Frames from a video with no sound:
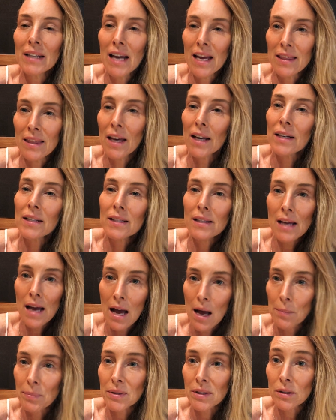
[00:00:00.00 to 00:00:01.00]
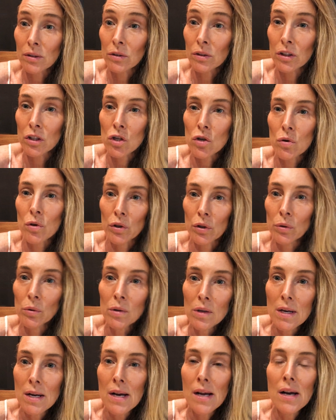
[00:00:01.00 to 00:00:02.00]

and that is absolutely true.